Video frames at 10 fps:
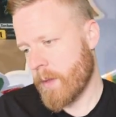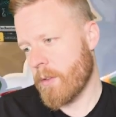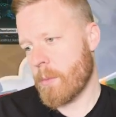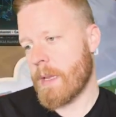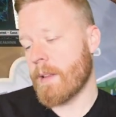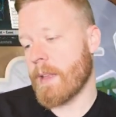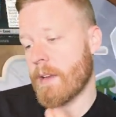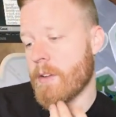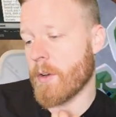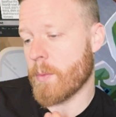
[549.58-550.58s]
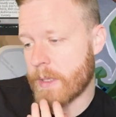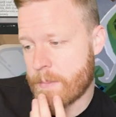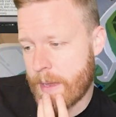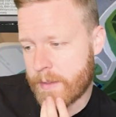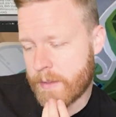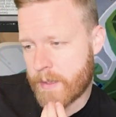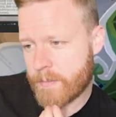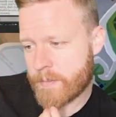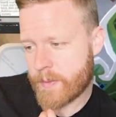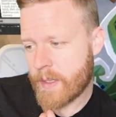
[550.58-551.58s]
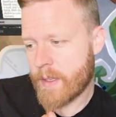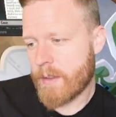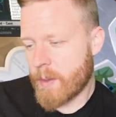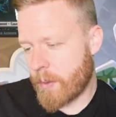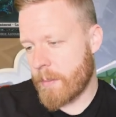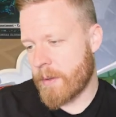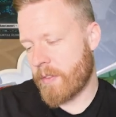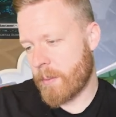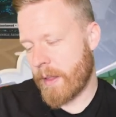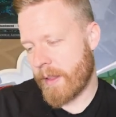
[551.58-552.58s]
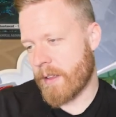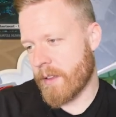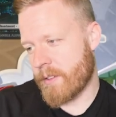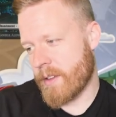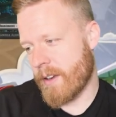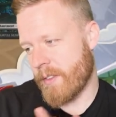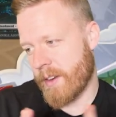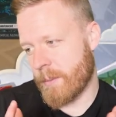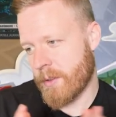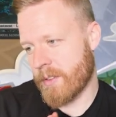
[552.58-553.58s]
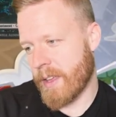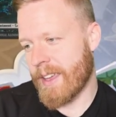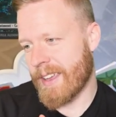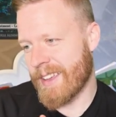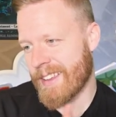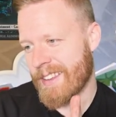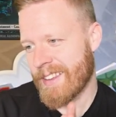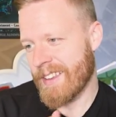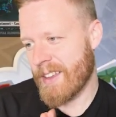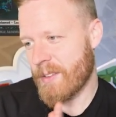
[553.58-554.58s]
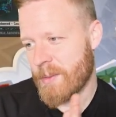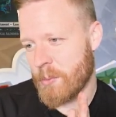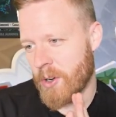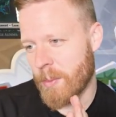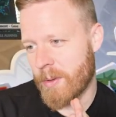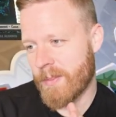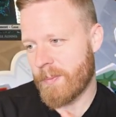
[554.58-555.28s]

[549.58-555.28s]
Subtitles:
So we need to land here really badly. The problem is if they play like Glissa here, then I'm just like in some trouble.